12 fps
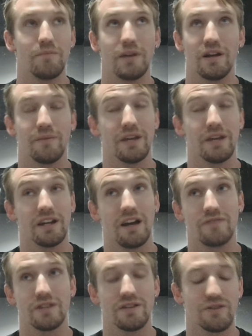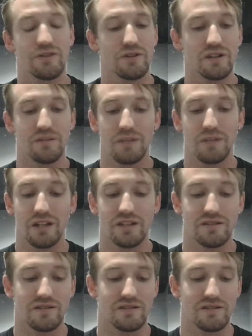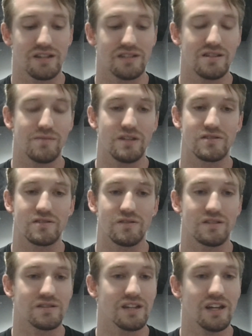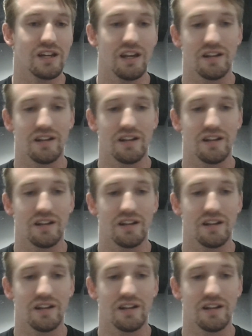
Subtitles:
But I mean, I've done 30 minutes and 60 minutes on the ski,